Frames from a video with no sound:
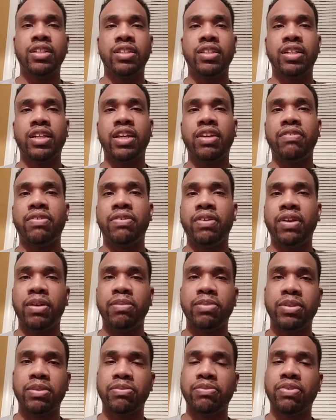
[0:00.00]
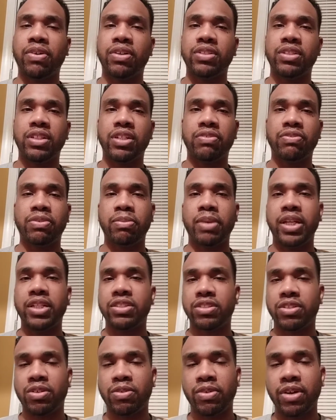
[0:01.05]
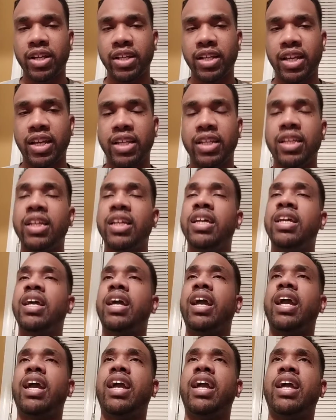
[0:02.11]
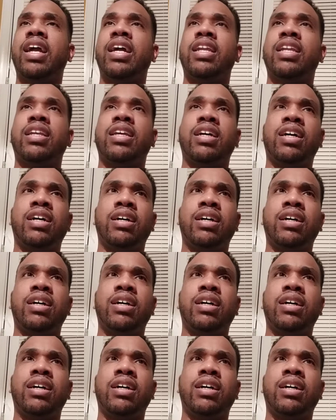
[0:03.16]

to give him some faulty information or whatnot, and